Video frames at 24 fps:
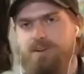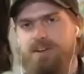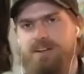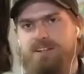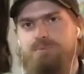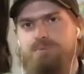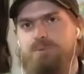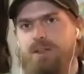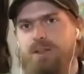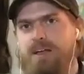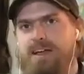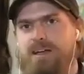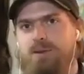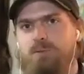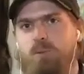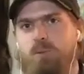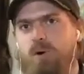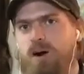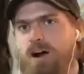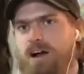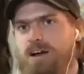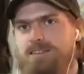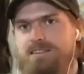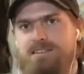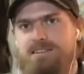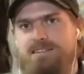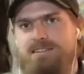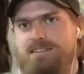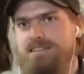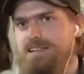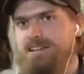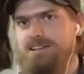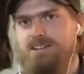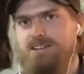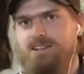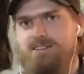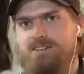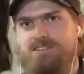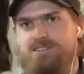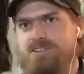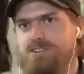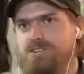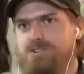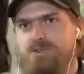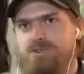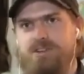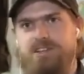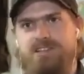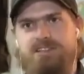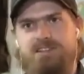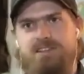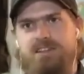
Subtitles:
and explain why this deal of the century is